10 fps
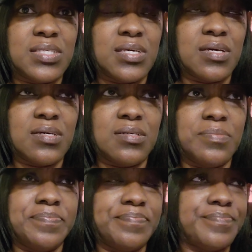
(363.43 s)

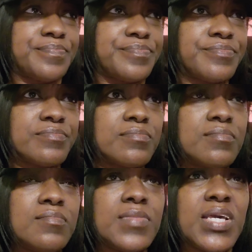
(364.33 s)
Um,
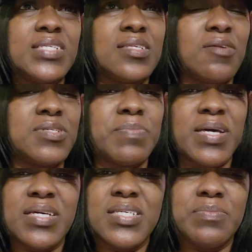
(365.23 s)
as long as my
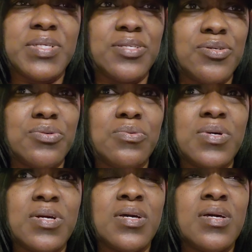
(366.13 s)
husband knew,
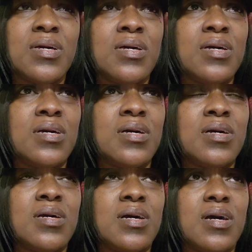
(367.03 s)

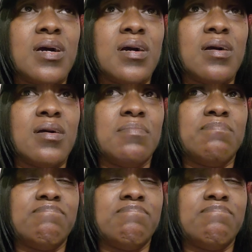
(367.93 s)
um,